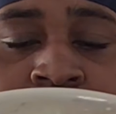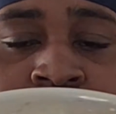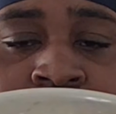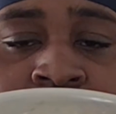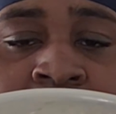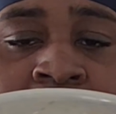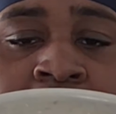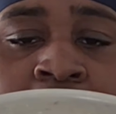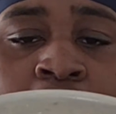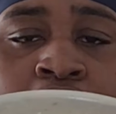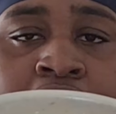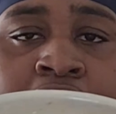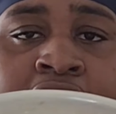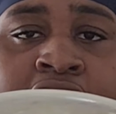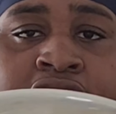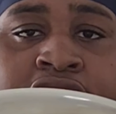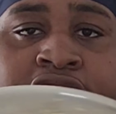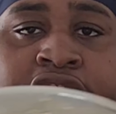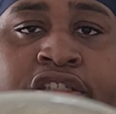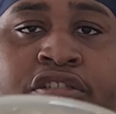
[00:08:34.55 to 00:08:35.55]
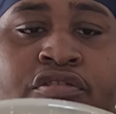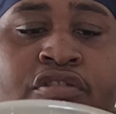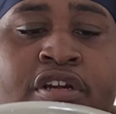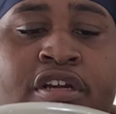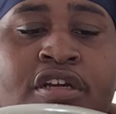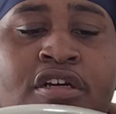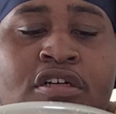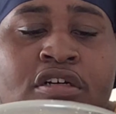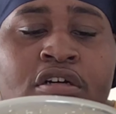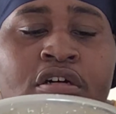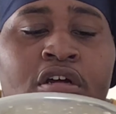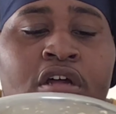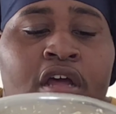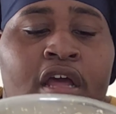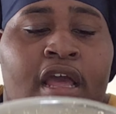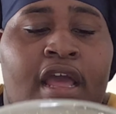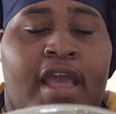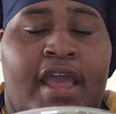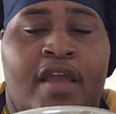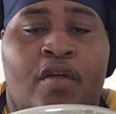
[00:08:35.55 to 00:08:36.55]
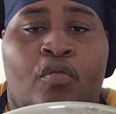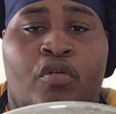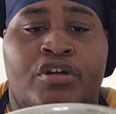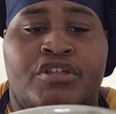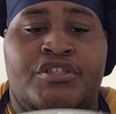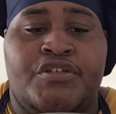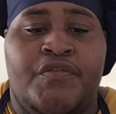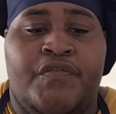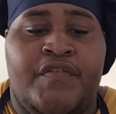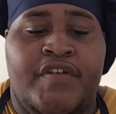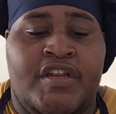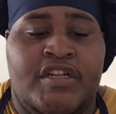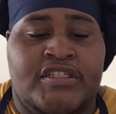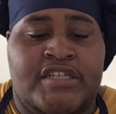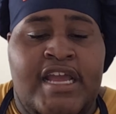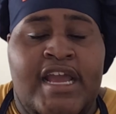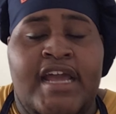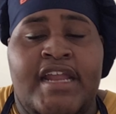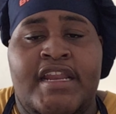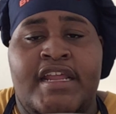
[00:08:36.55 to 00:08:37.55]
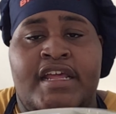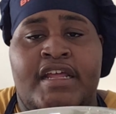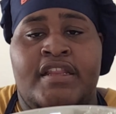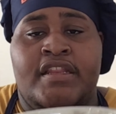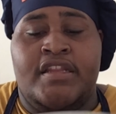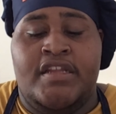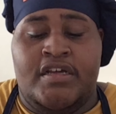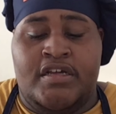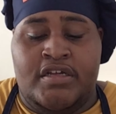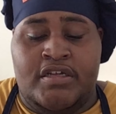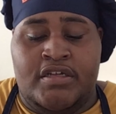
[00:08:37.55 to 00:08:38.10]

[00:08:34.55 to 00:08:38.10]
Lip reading: flour and ginger ale, and once you finish adding in